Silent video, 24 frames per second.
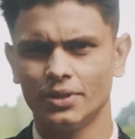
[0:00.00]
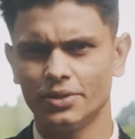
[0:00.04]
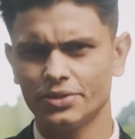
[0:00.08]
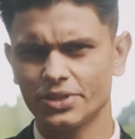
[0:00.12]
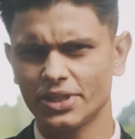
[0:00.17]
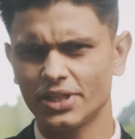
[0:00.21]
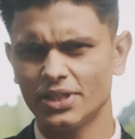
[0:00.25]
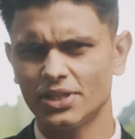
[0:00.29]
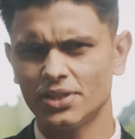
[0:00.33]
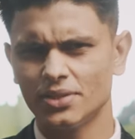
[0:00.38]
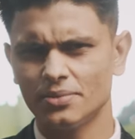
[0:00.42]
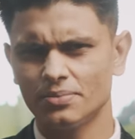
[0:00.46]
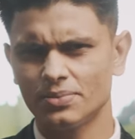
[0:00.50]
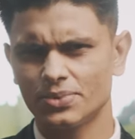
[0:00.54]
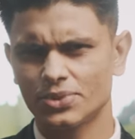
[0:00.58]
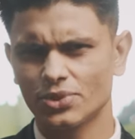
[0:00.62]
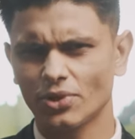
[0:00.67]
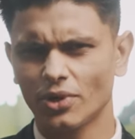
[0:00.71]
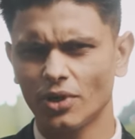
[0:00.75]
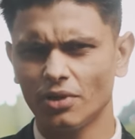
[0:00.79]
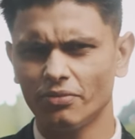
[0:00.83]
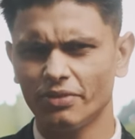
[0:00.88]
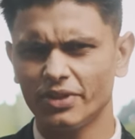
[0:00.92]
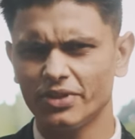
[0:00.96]
You see,
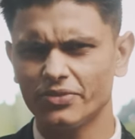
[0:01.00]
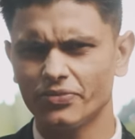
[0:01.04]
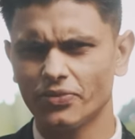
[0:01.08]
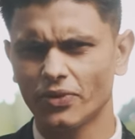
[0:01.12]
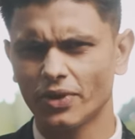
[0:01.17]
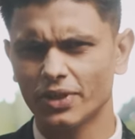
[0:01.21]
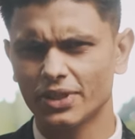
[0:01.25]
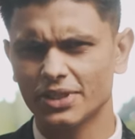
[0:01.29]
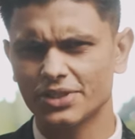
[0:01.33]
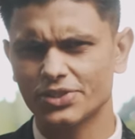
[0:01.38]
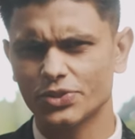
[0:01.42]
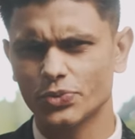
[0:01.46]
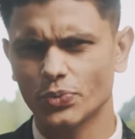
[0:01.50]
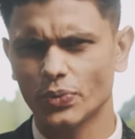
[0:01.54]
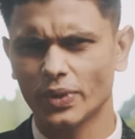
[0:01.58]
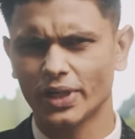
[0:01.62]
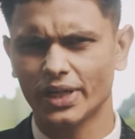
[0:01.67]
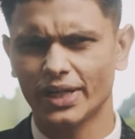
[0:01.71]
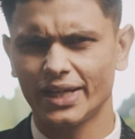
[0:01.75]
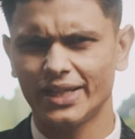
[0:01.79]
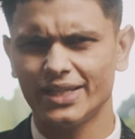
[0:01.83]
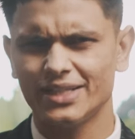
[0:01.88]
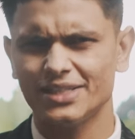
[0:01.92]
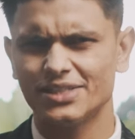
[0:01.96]
solving for this
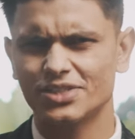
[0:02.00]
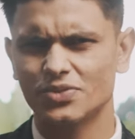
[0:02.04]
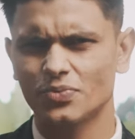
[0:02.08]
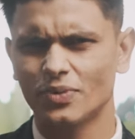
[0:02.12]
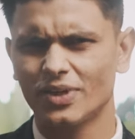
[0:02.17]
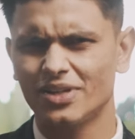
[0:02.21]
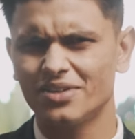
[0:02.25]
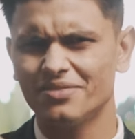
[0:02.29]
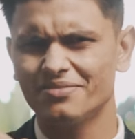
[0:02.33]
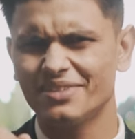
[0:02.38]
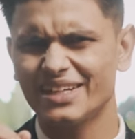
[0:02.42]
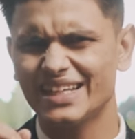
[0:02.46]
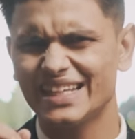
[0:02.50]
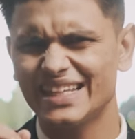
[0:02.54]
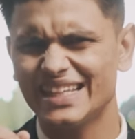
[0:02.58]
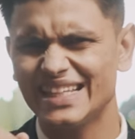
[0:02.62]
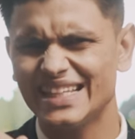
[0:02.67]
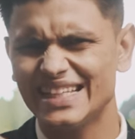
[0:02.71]
why is one very